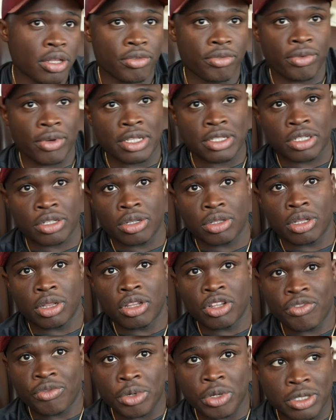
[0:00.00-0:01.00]
The fans are going to
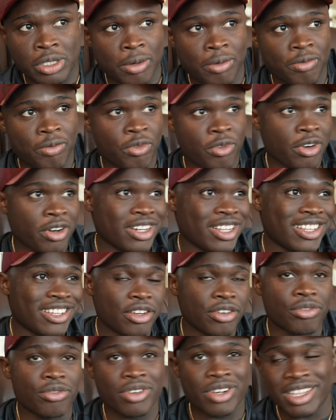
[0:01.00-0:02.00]
love me because I'm
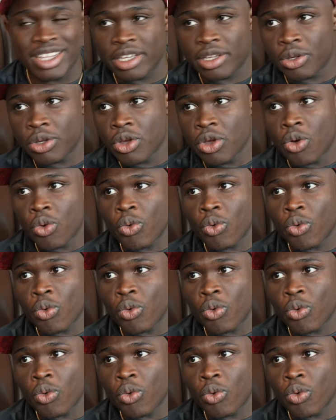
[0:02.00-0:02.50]
really, really,